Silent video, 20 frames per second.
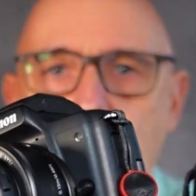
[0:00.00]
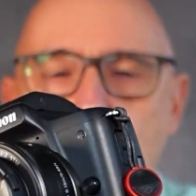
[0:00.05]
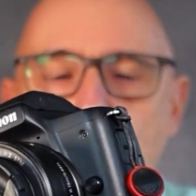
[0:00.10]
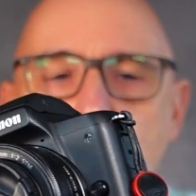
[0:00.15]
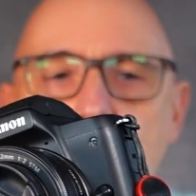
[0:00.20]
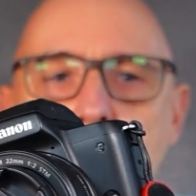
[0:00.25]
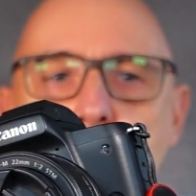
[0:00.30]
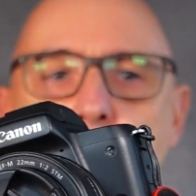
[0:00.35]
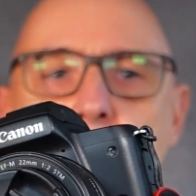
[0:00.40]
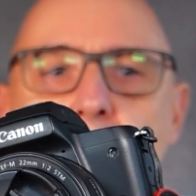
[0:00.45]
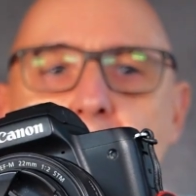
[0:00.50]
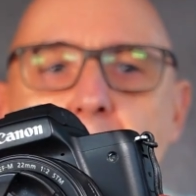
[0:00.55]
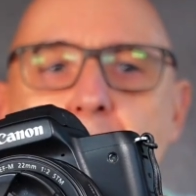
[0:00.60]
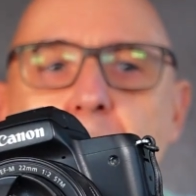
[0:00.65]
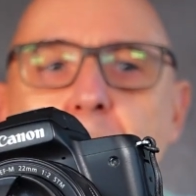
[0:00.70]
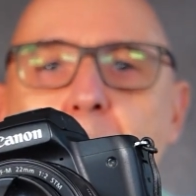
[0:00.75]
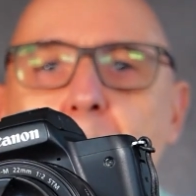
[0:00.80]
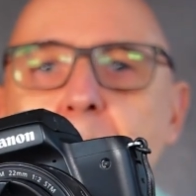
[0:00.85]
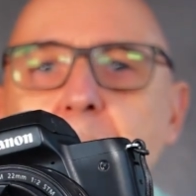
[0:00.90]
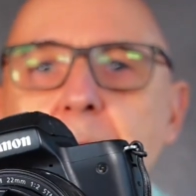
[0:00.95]
They are both
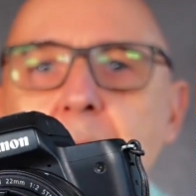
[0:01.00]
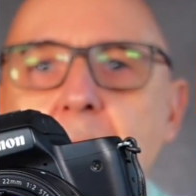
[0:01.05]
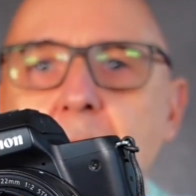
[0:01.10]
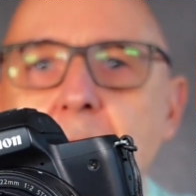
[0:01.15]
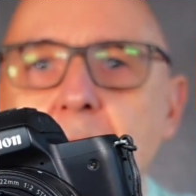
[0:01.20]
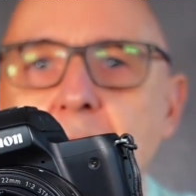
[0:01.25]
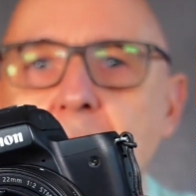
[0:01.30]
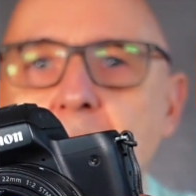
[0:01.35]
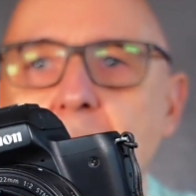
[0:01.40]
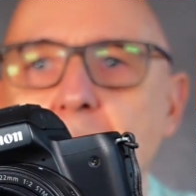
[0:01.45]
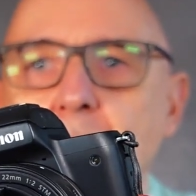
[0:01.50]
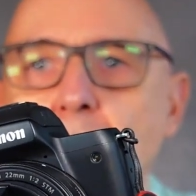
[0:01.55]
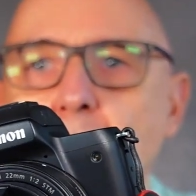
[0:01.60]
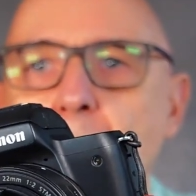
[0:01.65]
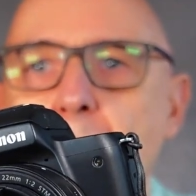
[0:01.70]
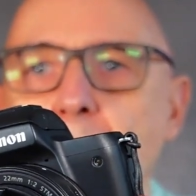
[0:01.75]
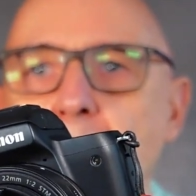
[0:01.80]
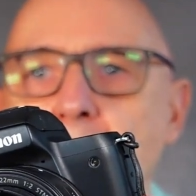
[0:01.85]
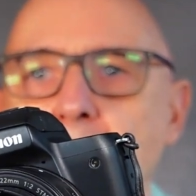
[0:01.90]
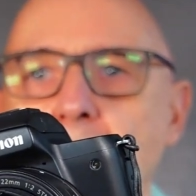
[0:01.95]
crop sensor
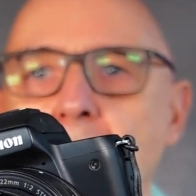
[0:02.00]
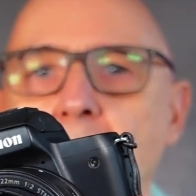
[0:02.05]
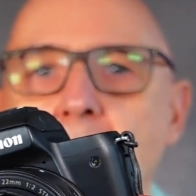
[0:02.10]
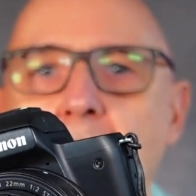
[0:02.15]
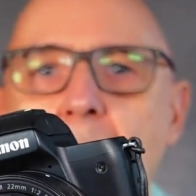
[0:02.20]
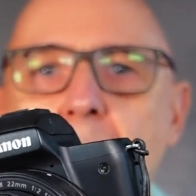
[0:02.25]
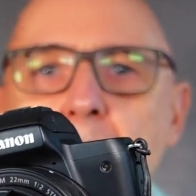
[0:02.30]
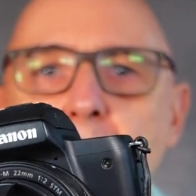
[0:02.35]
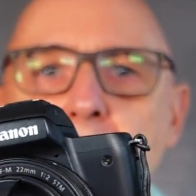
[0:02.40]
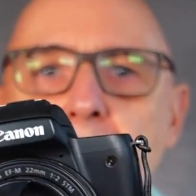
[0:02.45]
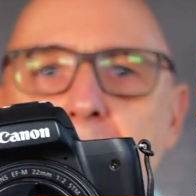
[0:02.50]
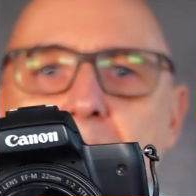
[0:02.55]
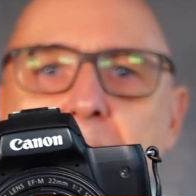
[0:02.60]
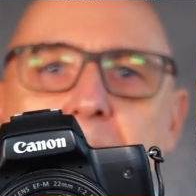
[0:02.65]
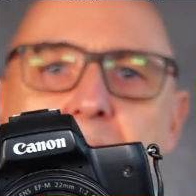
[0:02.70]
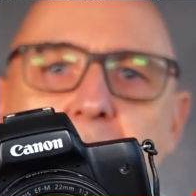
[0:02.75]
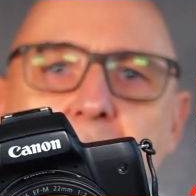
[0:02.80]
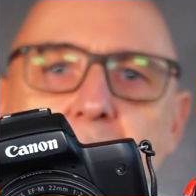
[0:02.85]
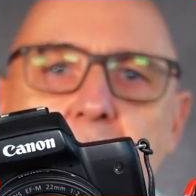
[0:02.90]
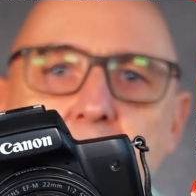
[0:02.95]
or
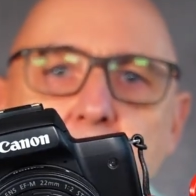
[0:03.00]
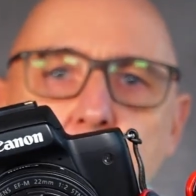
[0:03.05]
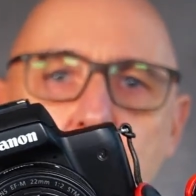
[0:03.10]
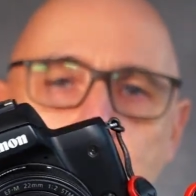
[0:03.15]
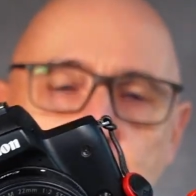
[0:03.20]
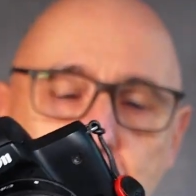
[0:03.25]
APS-C.